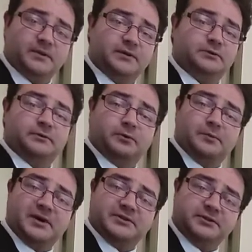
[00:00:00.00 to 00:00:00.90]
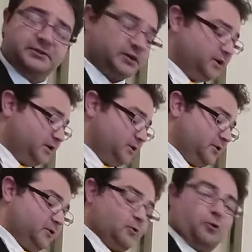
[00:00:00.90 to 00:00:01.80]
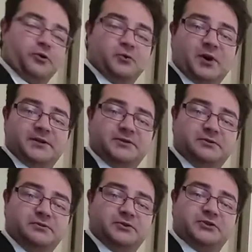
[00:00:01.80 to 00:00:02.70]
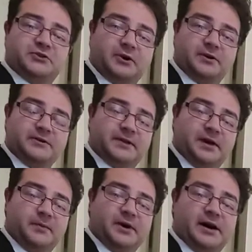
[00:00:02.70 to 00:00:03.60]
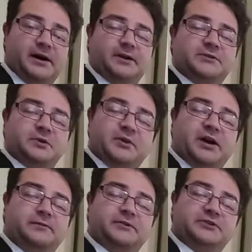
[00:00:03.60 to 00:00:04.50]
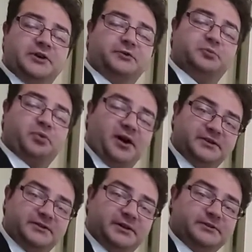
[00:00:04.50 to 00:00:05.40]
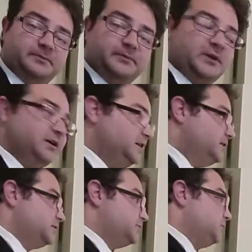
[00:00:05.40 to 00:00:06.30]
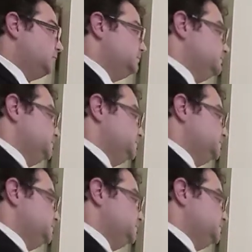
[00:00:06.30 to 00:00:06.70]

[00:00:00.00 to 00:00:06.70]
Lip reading: deliver a message, or you want to start them on some kind of a sales process. So,